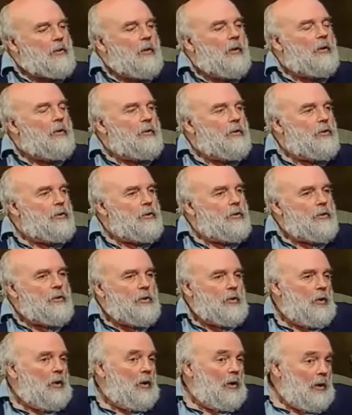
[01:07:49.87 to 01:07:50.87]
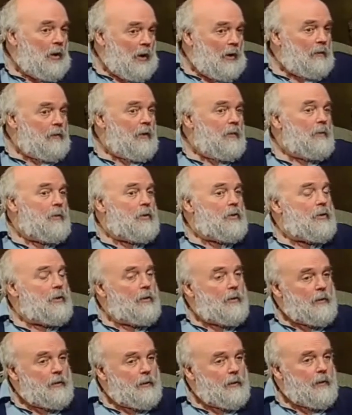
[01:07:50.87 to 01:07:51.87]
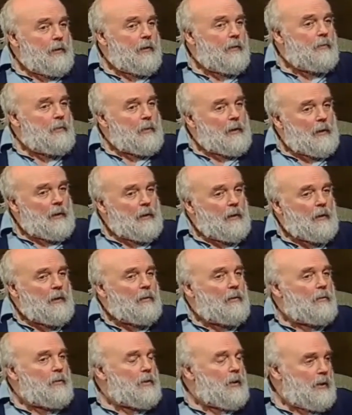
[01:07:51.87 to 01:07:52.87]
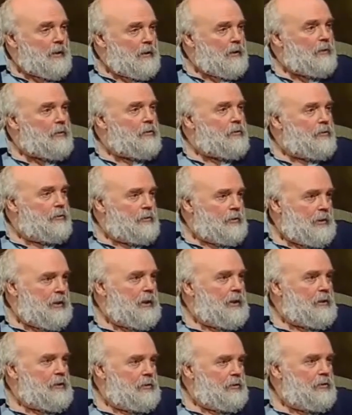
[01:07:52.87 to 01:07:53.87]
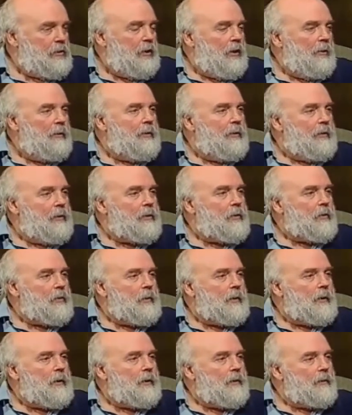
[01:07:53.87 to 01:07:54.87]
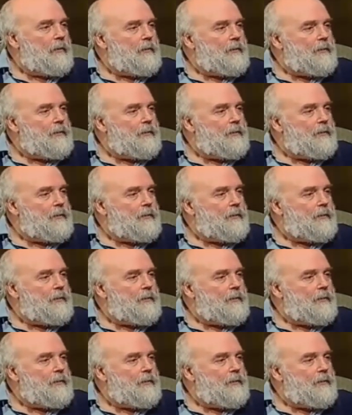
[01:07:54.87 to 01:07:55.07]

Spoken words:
origins are from Gestalt therapy and psychodrama as well.